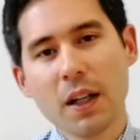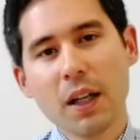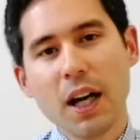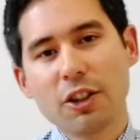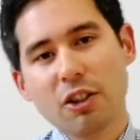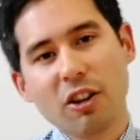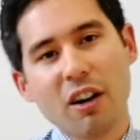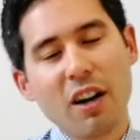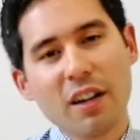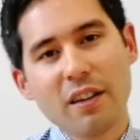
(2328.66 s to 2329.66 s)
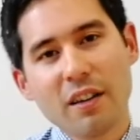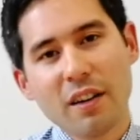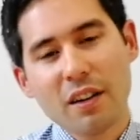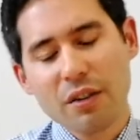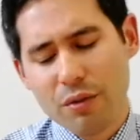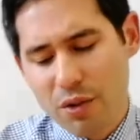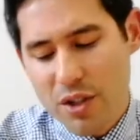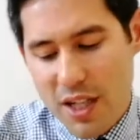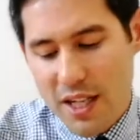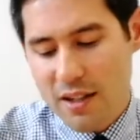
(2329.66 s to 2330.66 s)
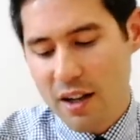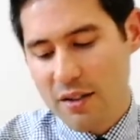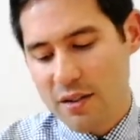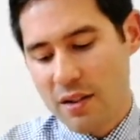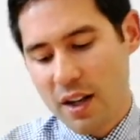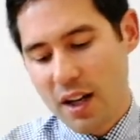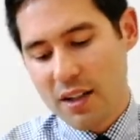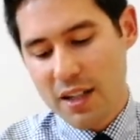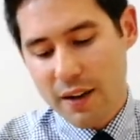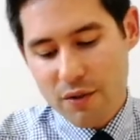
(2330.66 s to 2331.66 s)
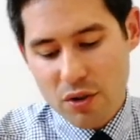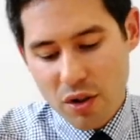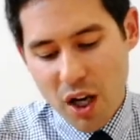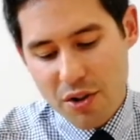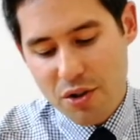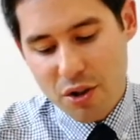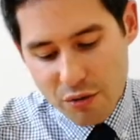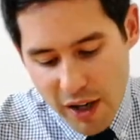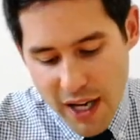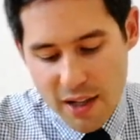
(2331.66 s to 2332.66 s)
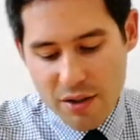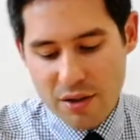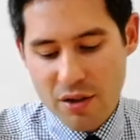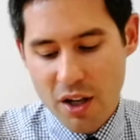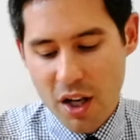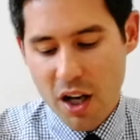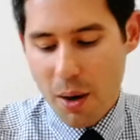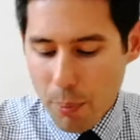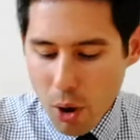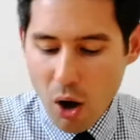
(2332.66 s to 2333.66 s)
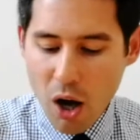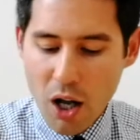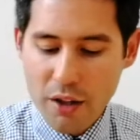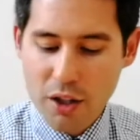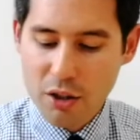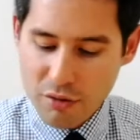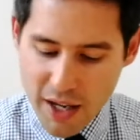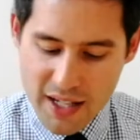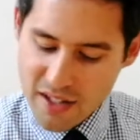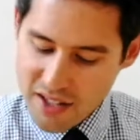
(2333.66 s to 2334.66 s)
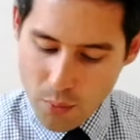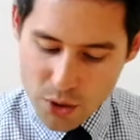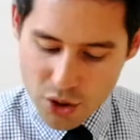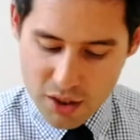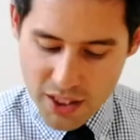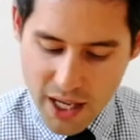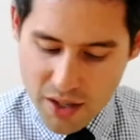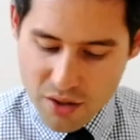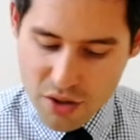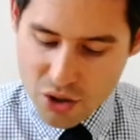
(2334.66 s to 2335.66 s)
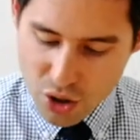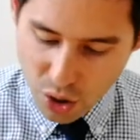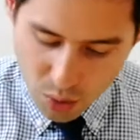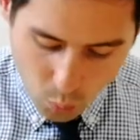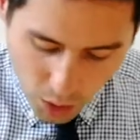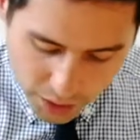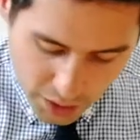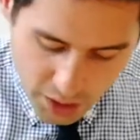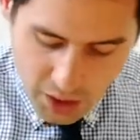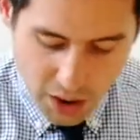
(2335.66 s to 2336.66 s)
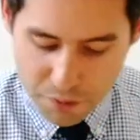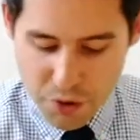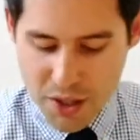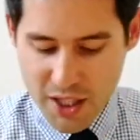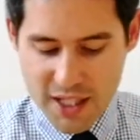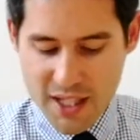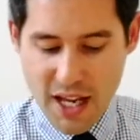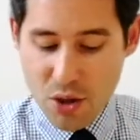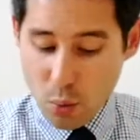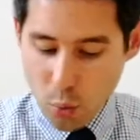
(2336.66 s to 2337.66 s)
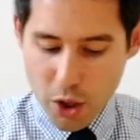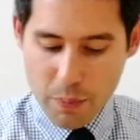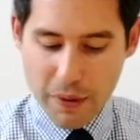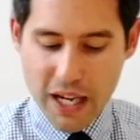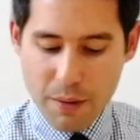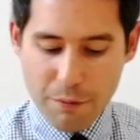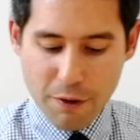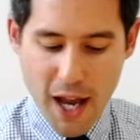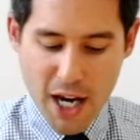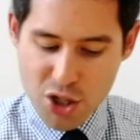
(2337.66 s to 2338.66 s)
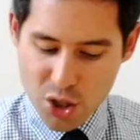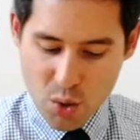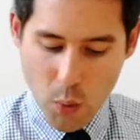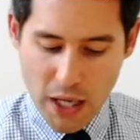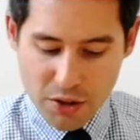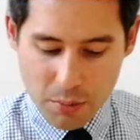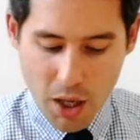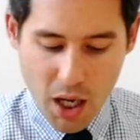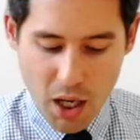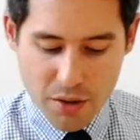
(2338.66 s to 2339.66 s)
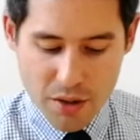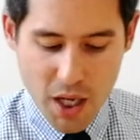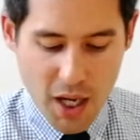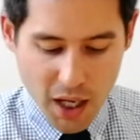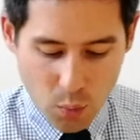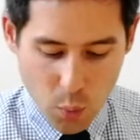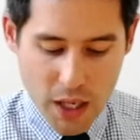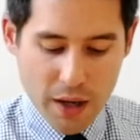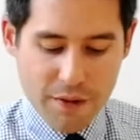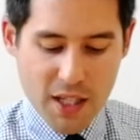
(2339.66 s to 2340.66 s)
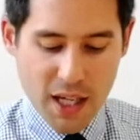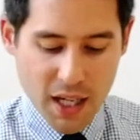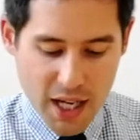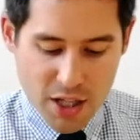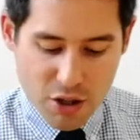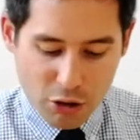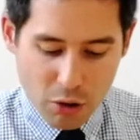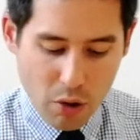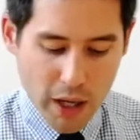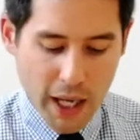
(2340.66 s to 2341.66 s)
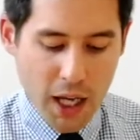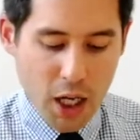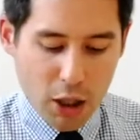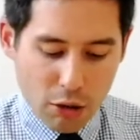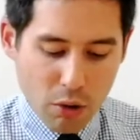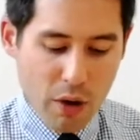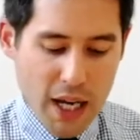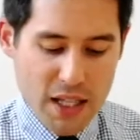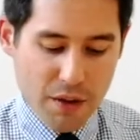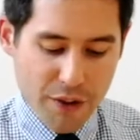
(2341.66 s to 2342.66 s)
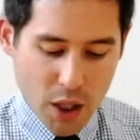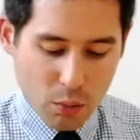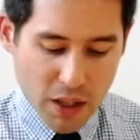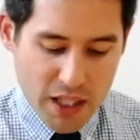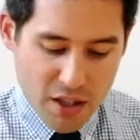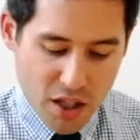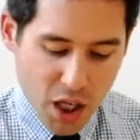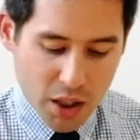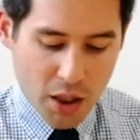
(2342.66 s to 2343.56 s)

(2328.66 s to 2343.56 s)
And God, through Jesus, has given to us grace upon grace. Isn't that what John tells us in John 1 and verse 16? The Word became flesh and dwelt among us, and we have seen his glory, glory as of the only Son